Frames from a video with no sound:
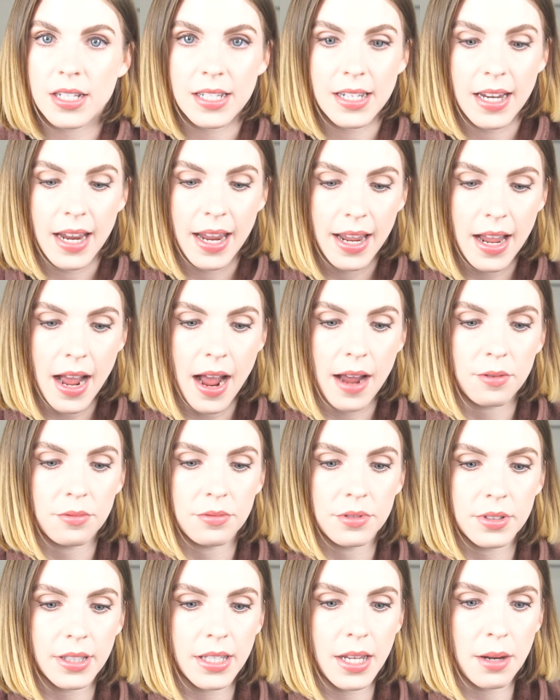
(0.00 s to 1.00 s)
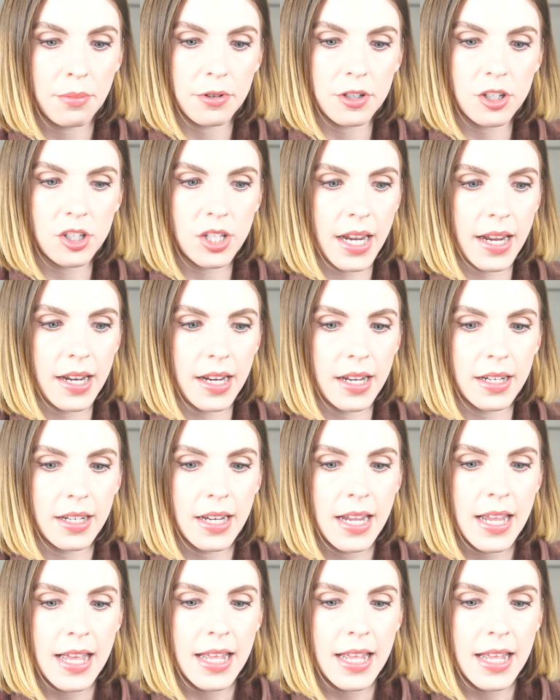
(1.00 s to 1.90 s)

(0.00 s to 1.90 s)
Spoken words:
today. I really appreciate it.